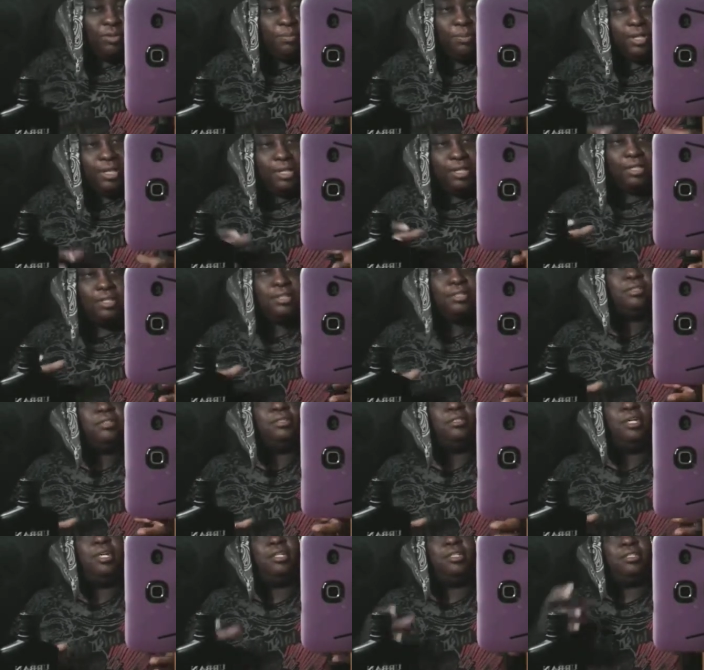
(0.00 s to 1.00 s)
but
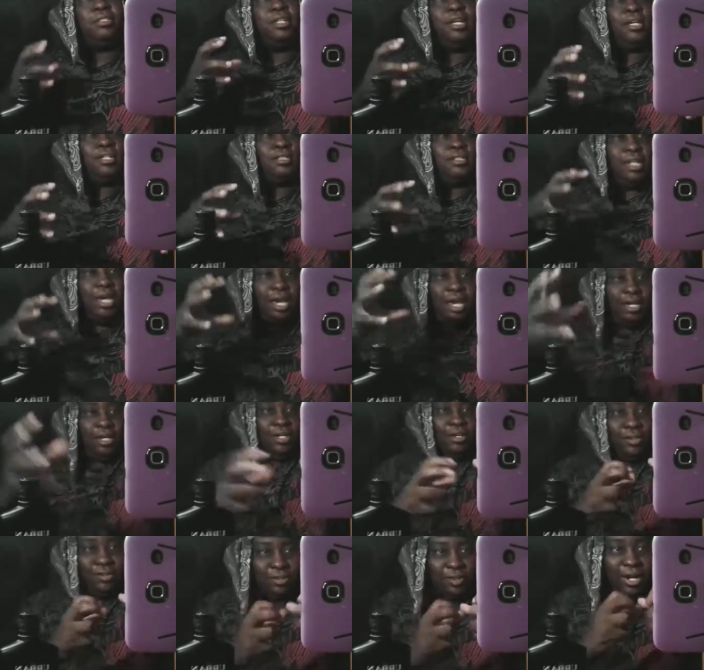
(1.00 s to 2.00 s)
it's at the same time
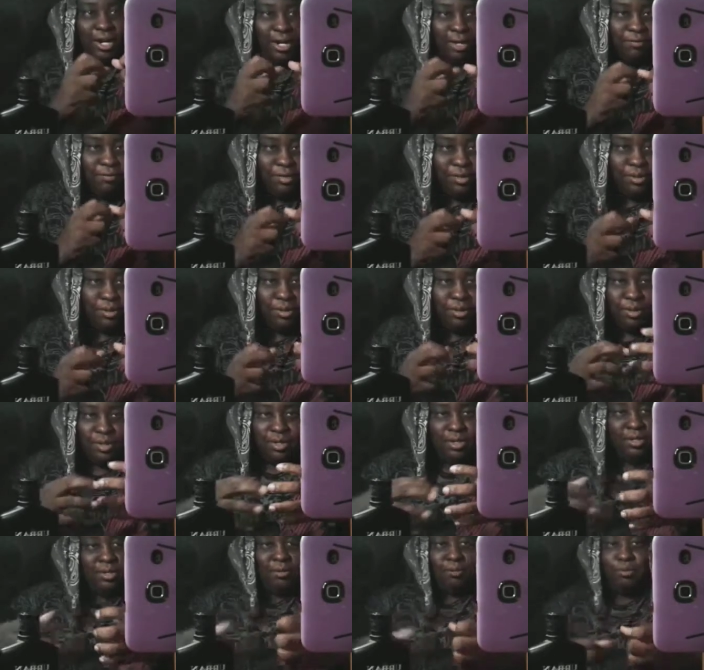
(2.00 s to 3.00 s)
it grab you,
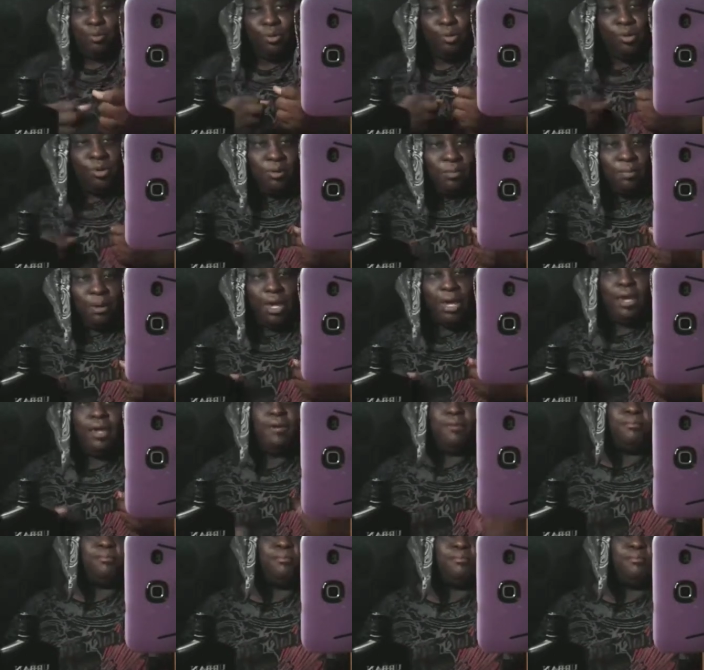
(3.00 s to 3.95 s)
pull you back.